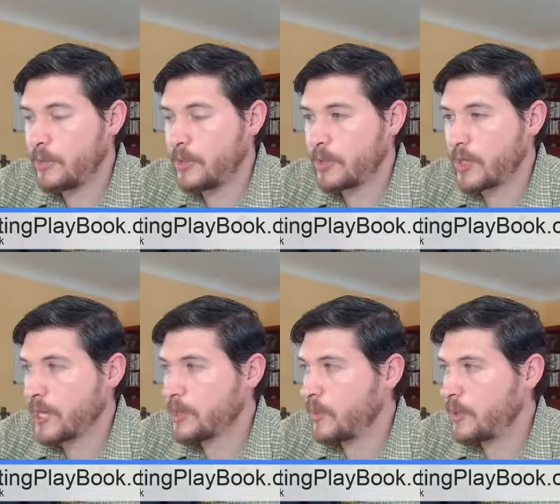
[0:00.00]
either
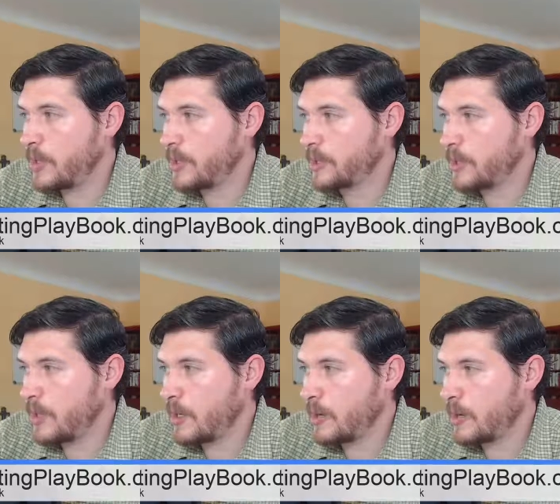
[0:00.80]
connect with us
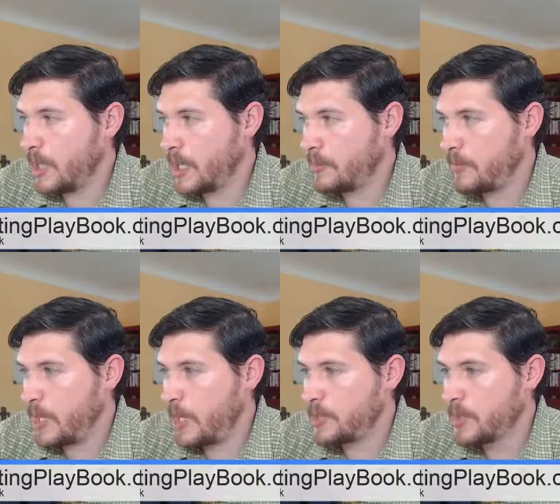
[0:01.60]
on our connect page